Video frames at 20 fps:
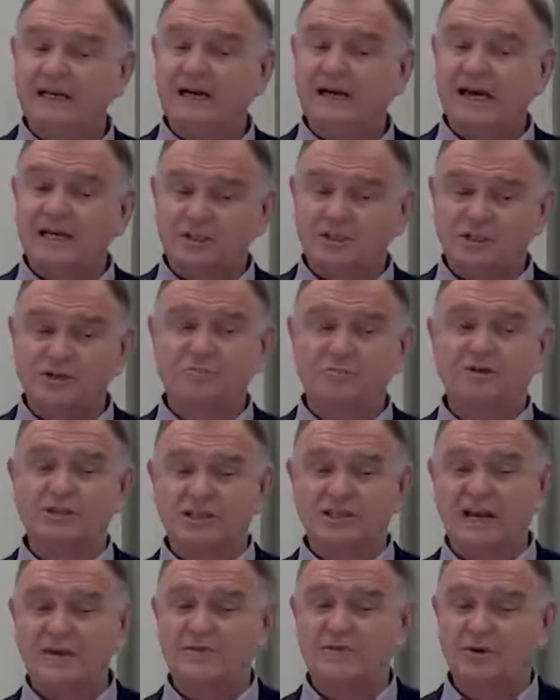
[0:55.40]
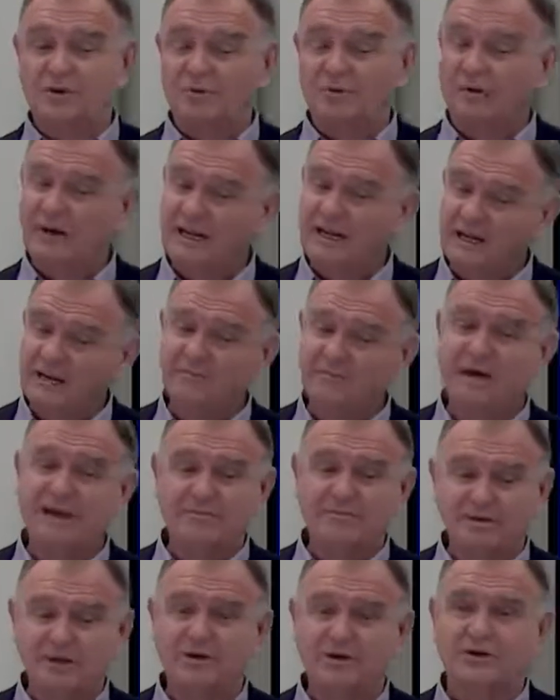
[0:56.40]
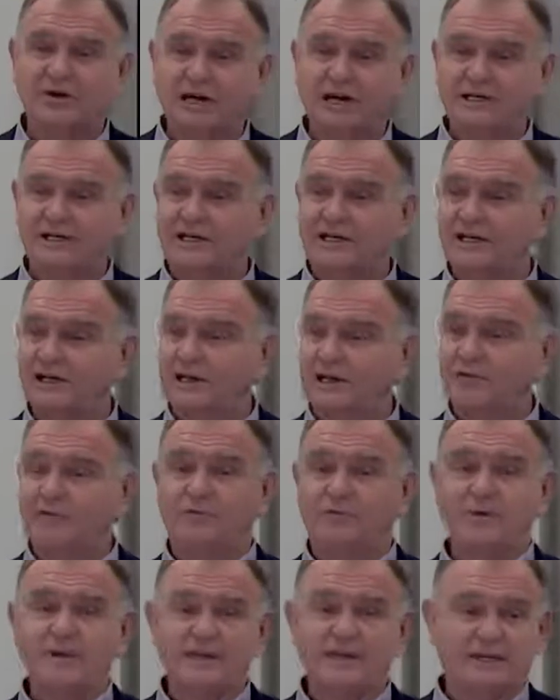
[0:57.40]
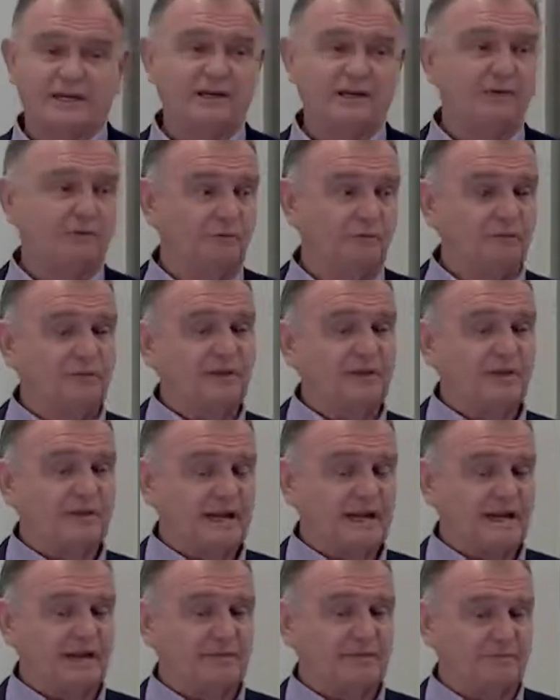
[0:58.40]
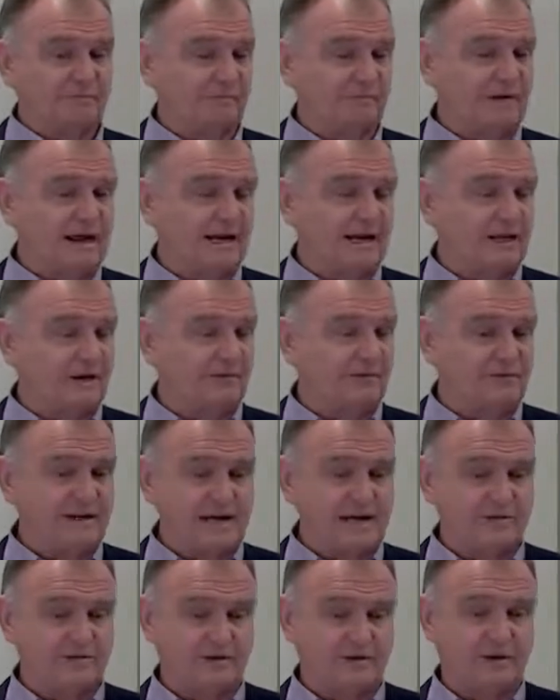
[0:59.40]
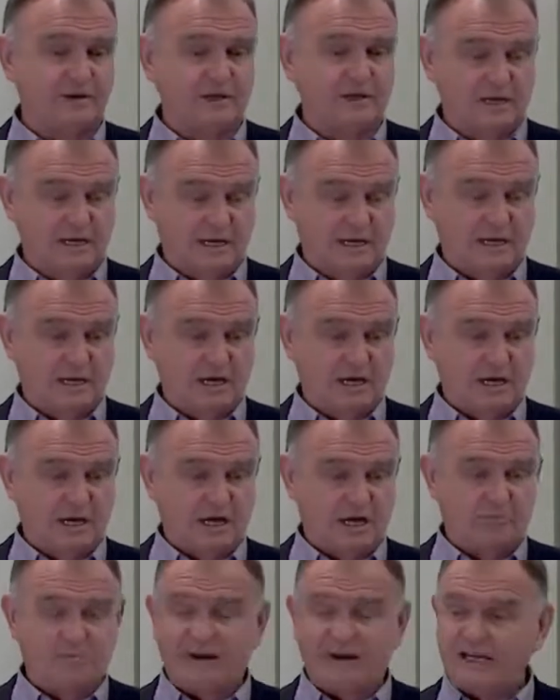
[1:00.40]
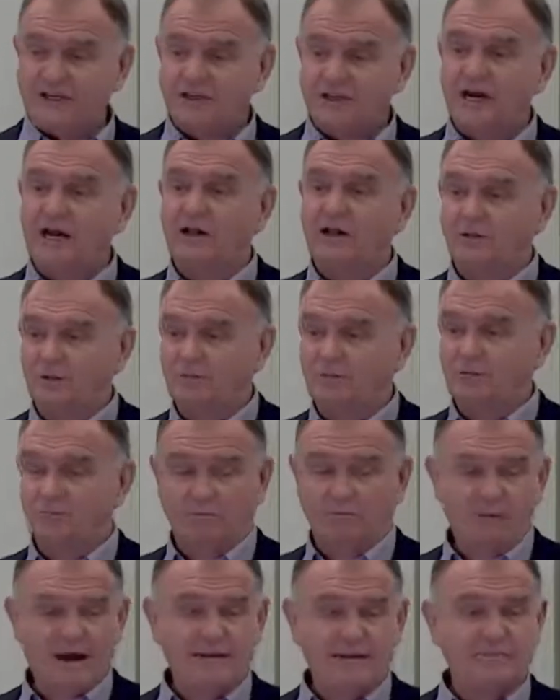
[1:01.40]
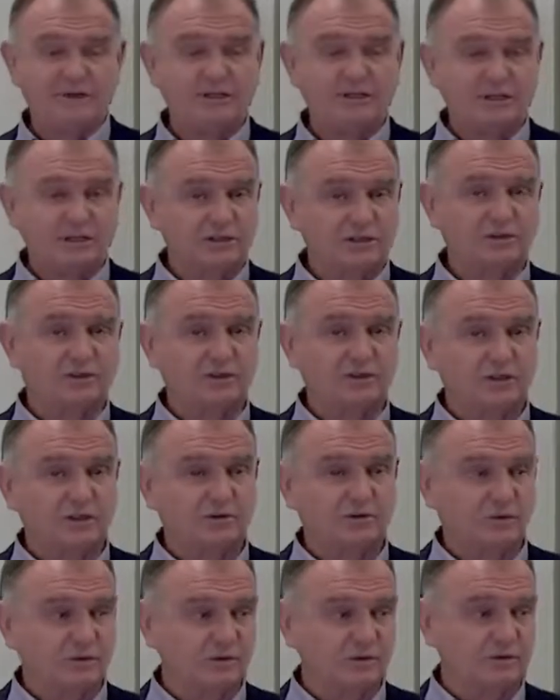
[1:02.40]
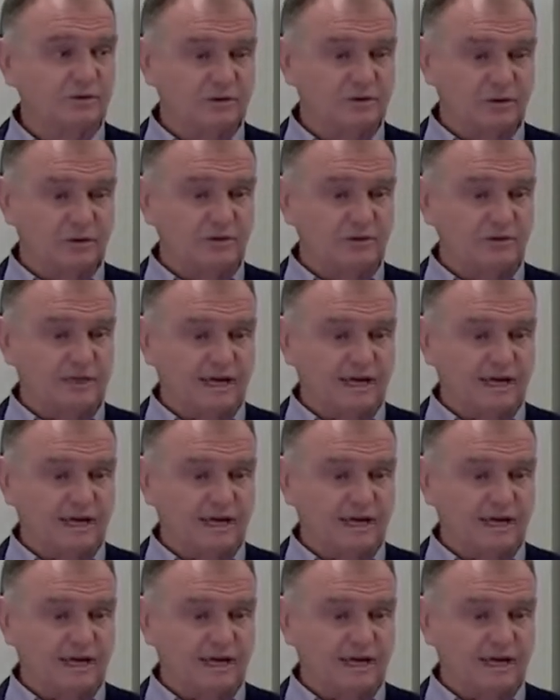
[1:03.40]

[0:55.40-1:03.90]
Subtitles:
And Schlumberger thought, well, it might be a good idea if we can fill that valley of death, and Petrel might be just the tool to do